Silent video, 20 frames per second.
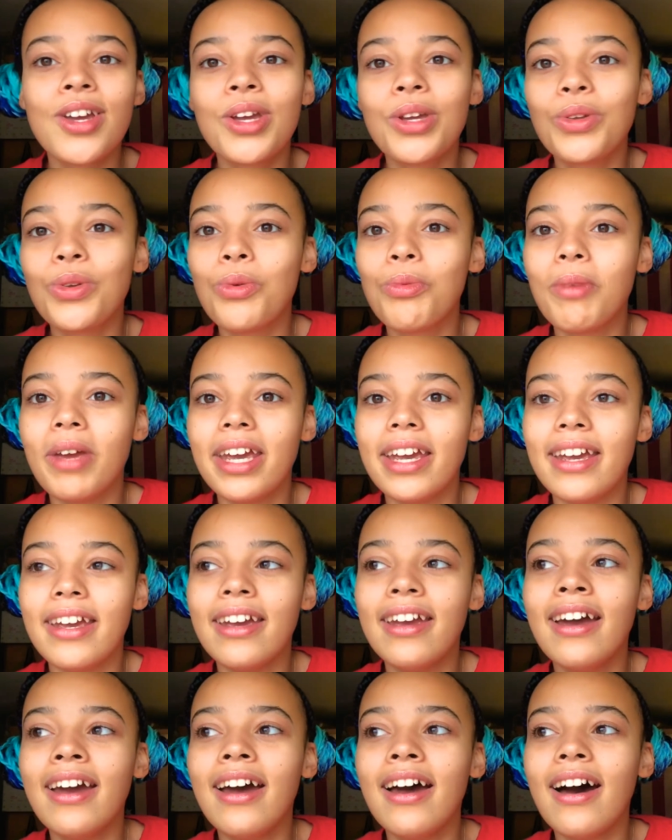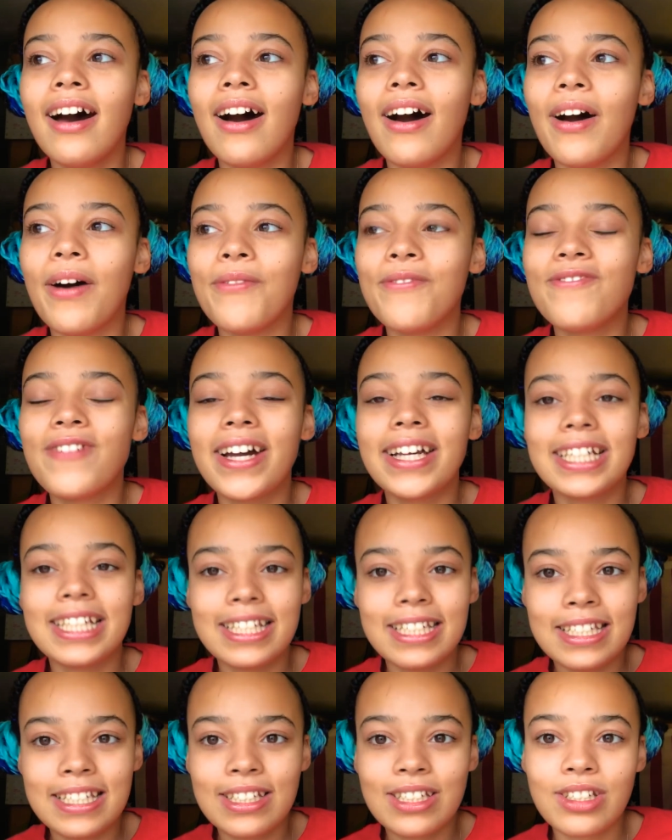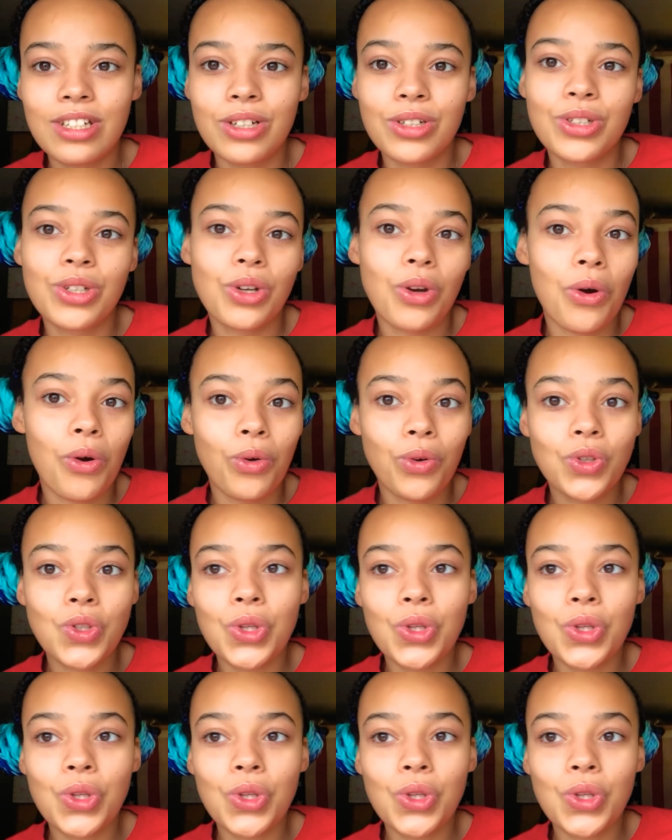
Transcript: you may find it easier to go